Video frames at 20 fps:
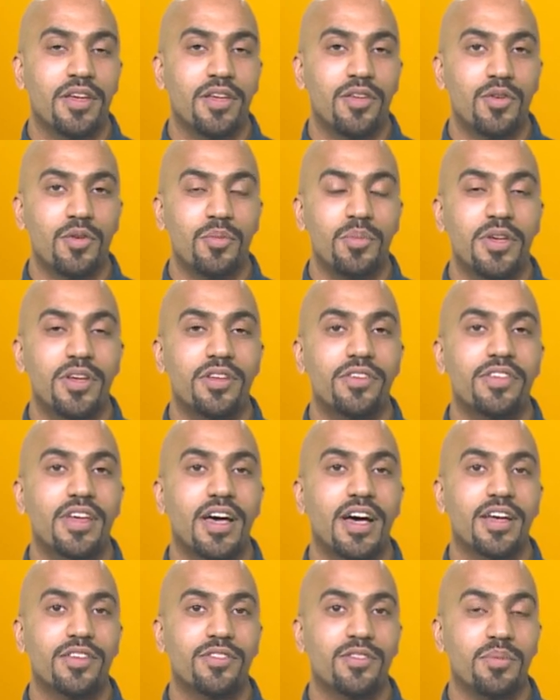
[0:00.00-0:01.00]
Your meals
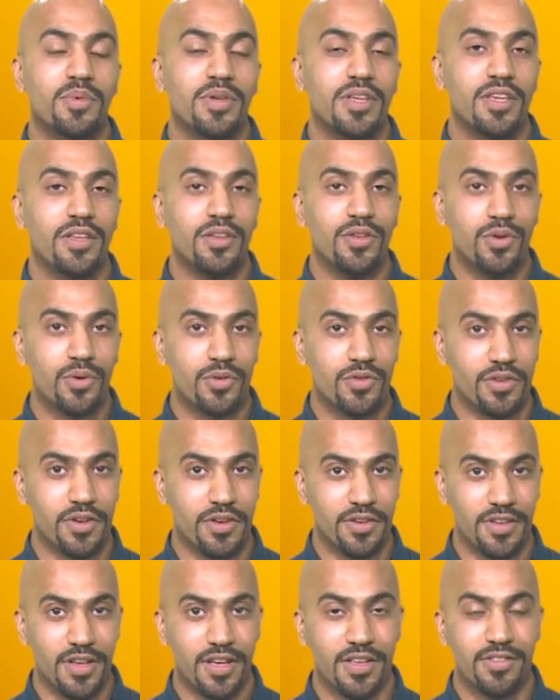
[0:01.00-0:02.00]
has to be
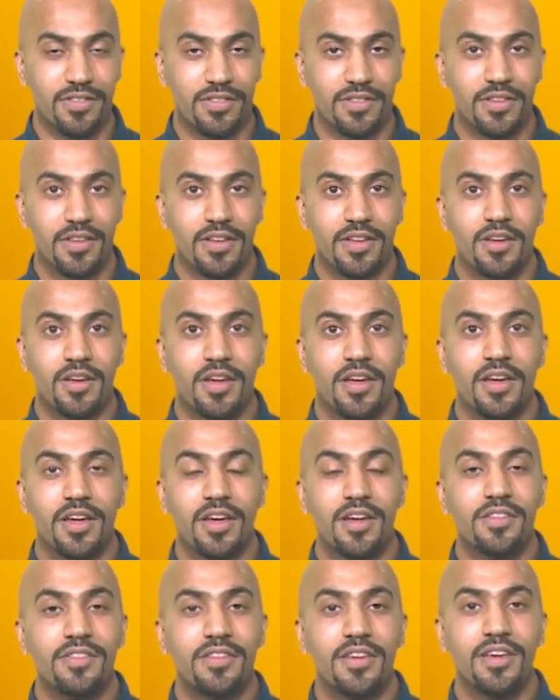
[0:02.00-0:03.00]
nutrient dense,
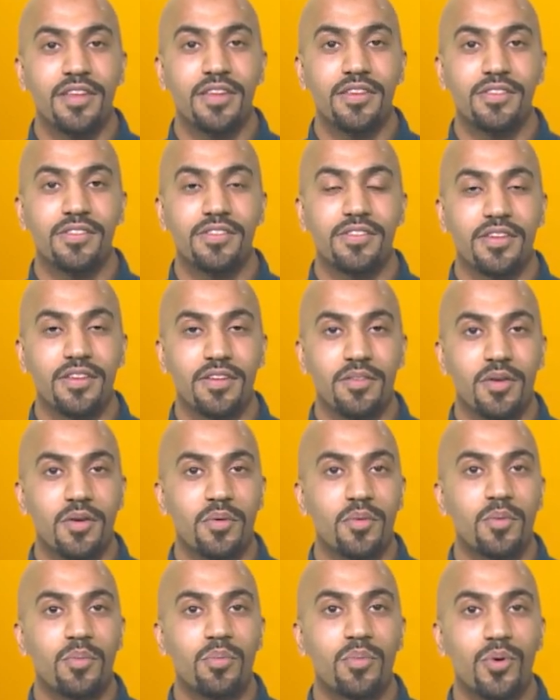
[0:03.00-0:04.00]
contains
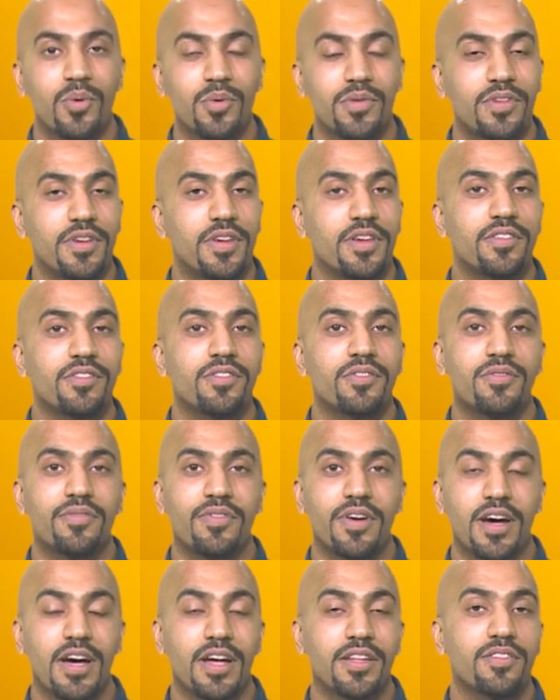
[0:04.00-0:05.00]
proteins,
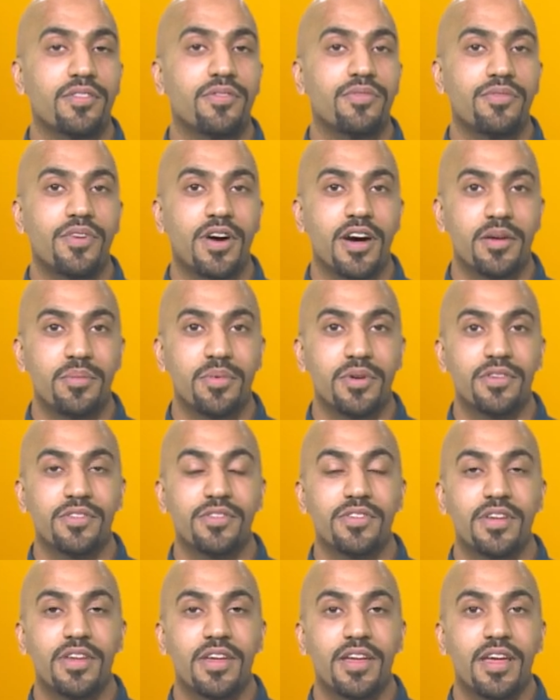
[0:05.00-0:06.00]
fat,
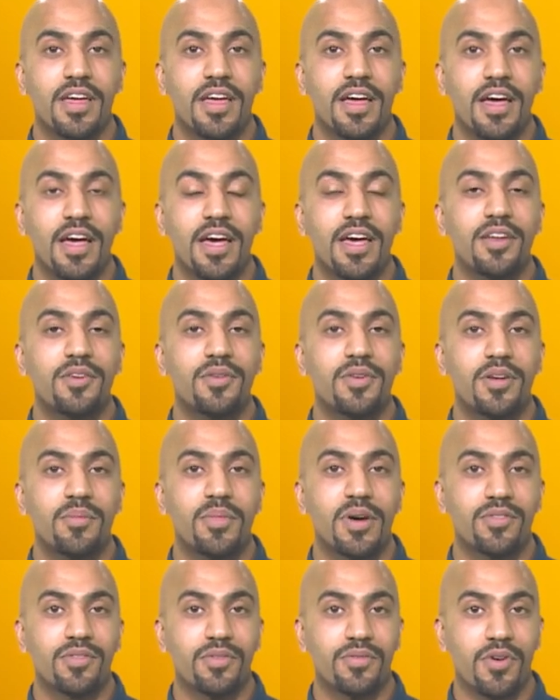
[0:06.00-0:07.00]
fibers, and good
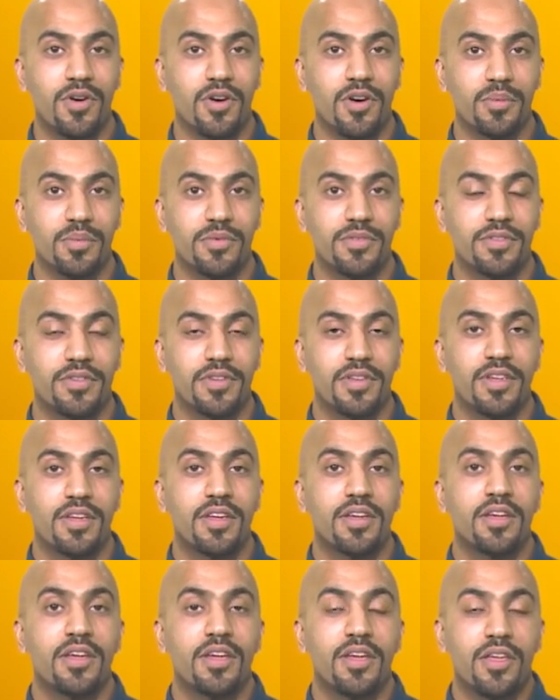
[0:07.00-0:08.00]
amount of carbs.
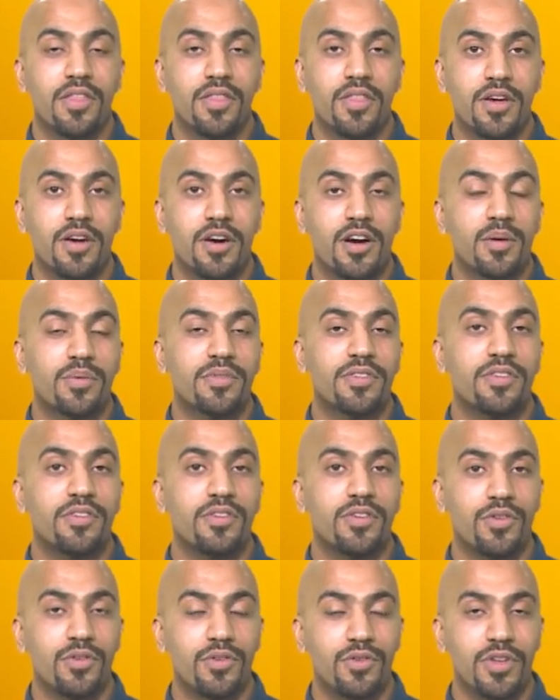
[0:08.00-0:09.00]
The carbs
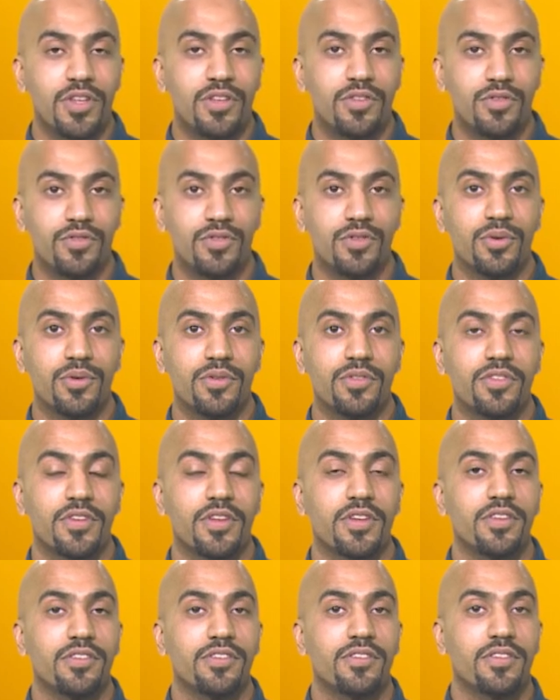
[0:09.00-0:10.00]
you need to choose
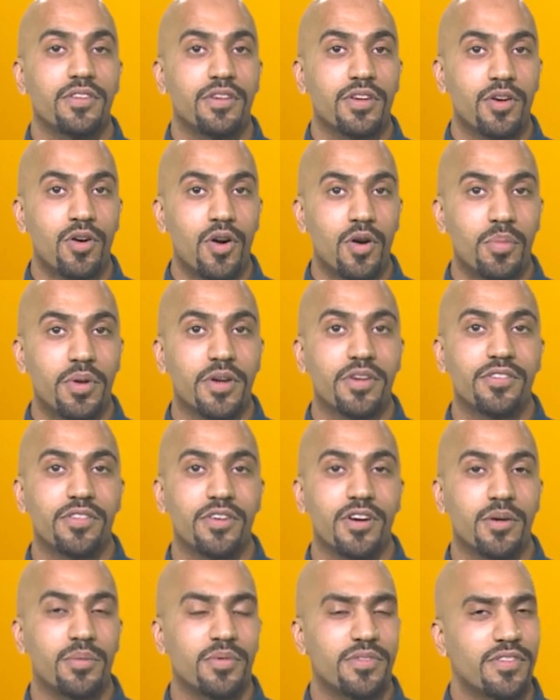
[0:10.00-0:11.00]
is complex
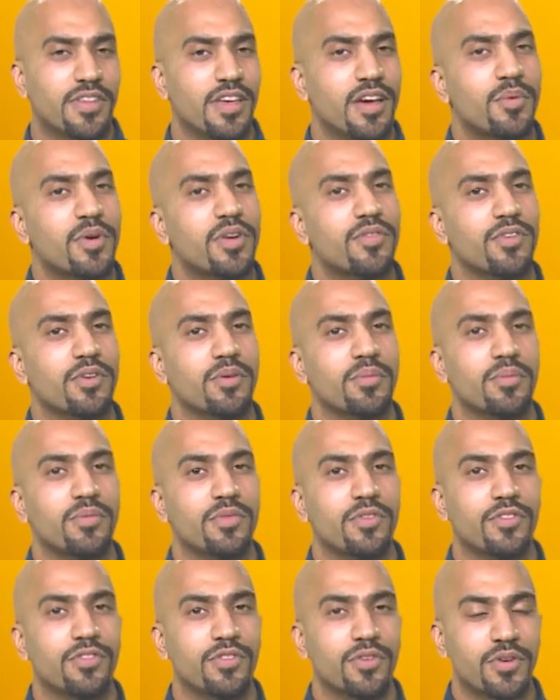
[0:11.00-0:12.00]
carbs. Stay away from
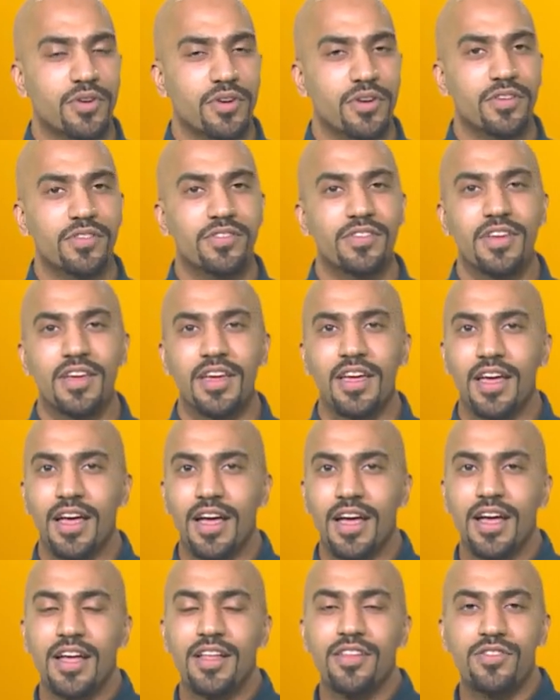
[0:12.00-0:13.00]
sugars
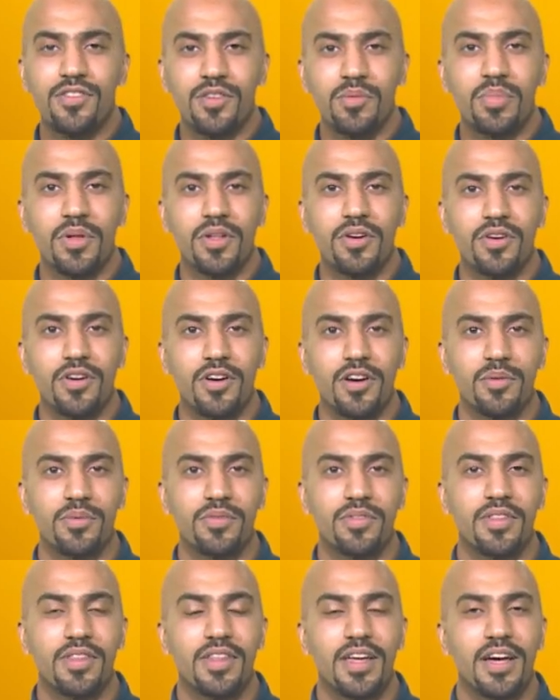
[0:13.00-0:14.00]
and simple
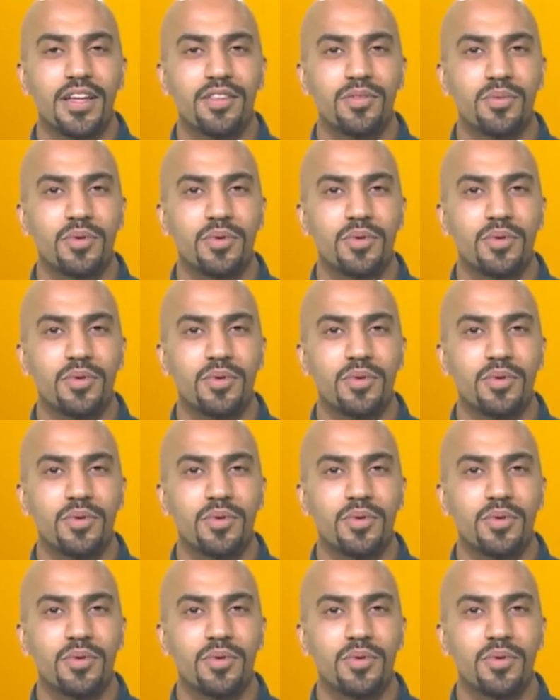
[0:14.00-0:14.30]
carbs that